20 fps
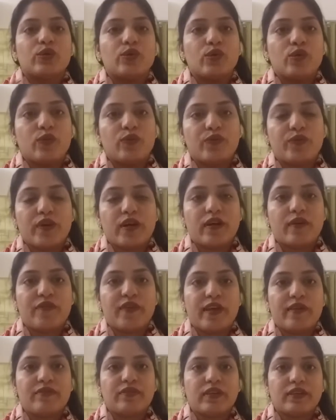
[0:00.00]
to
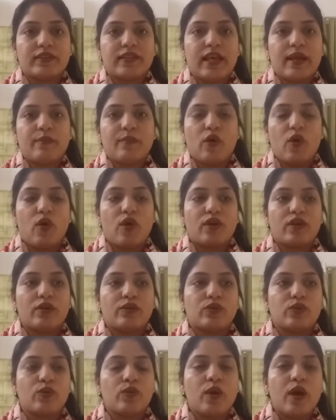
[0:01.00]
favor them
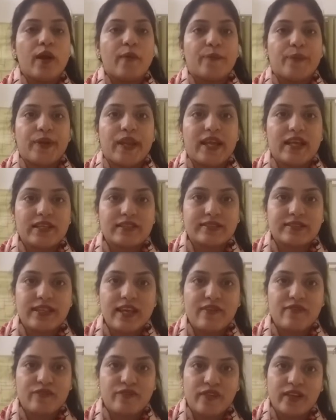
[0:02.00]
or to praise
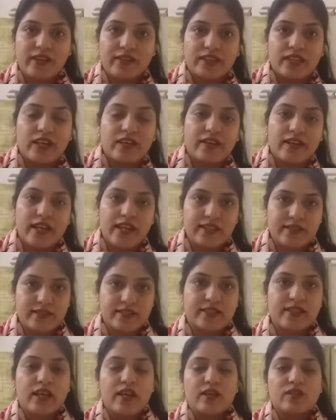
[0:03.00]
them with the
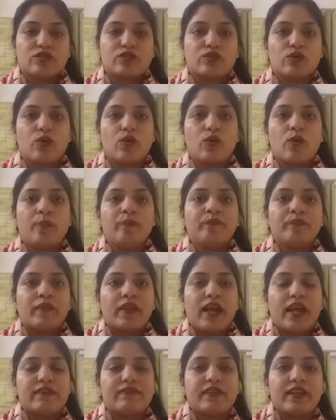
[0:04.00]
rains. So
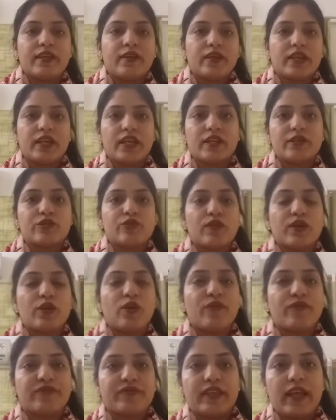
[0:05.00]
each one
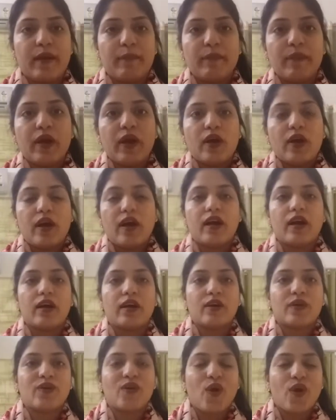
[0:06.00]
of them
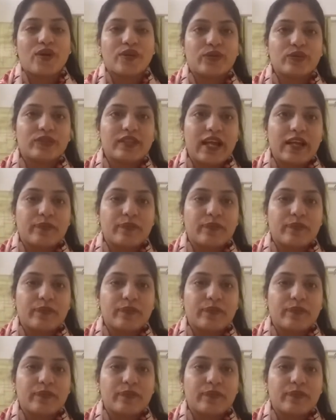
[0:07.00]
got to